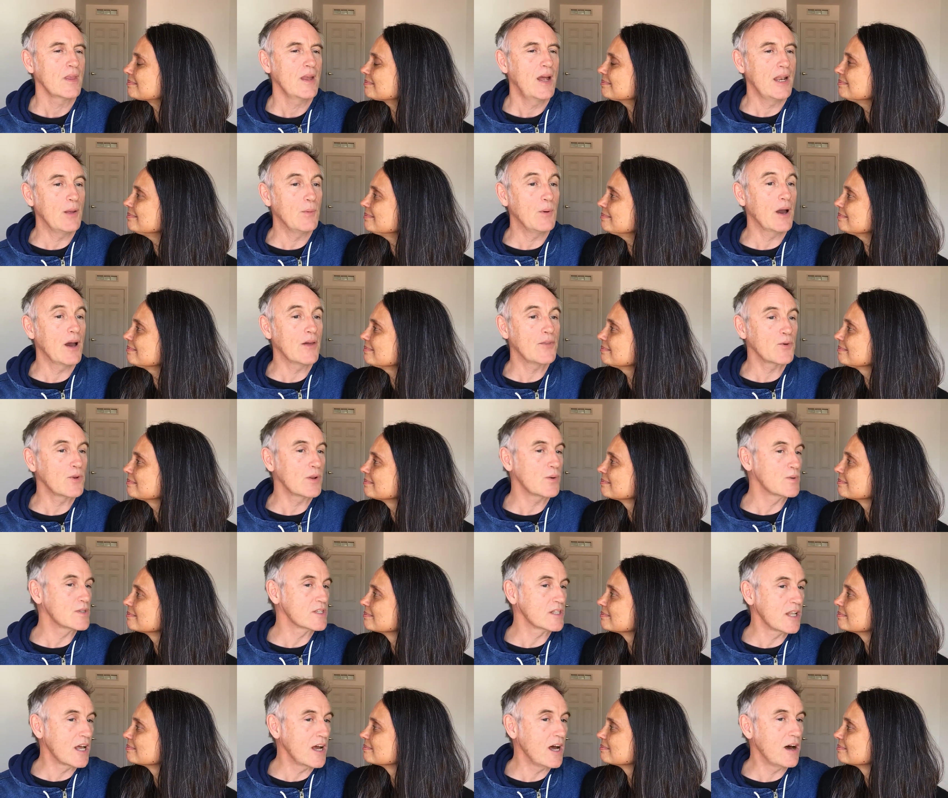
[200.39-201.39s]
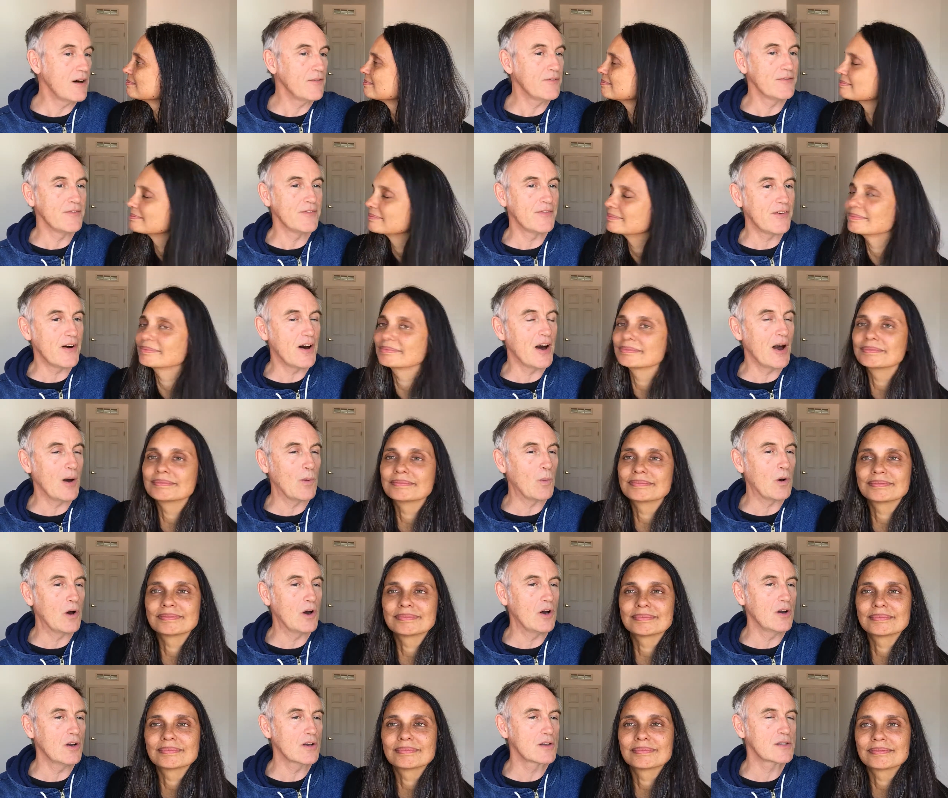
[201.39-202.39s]
Speaker 1: Anyway, I thought it was love and
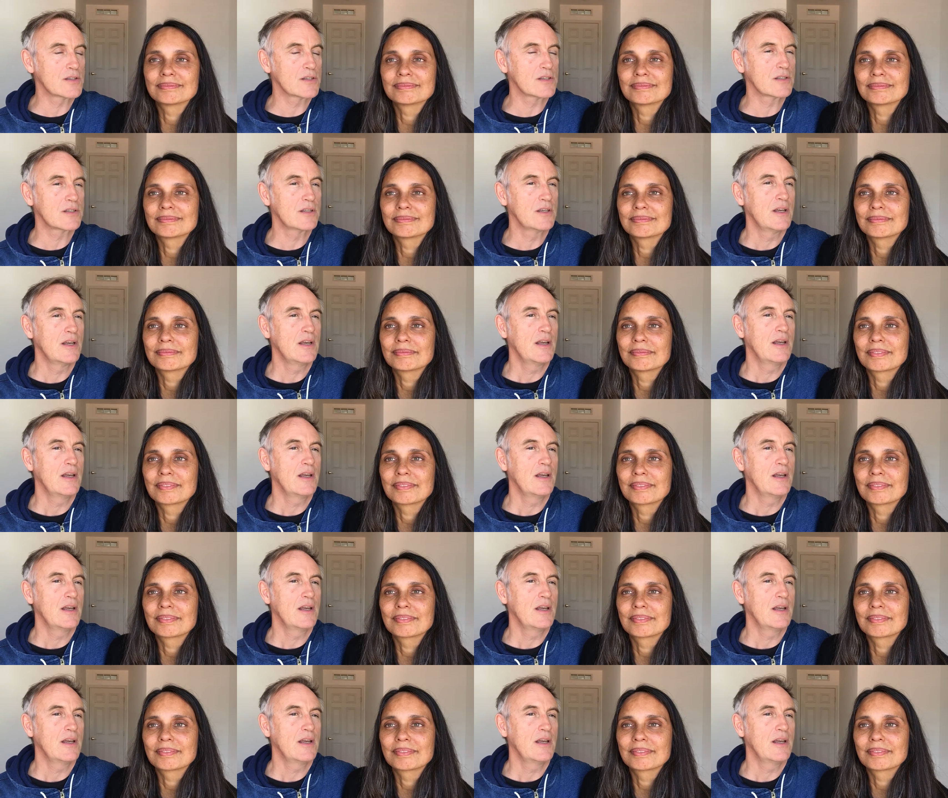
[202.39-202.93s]
fireworks,